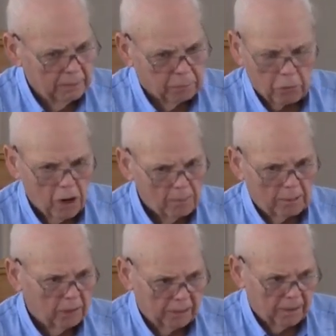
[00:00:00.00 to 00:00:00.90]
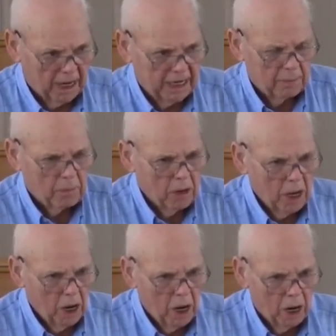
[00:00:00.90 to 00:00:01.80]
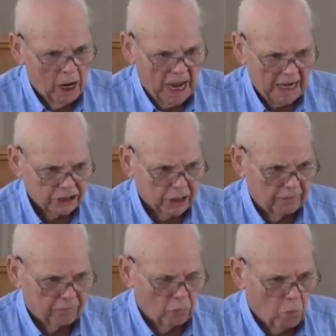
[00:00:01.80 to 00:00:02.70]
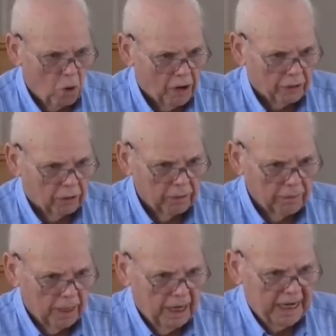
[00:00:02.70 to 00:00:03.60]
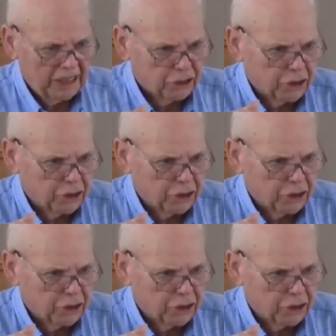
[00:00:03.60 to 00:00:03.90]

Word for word: probably by him uh, asking for water, he's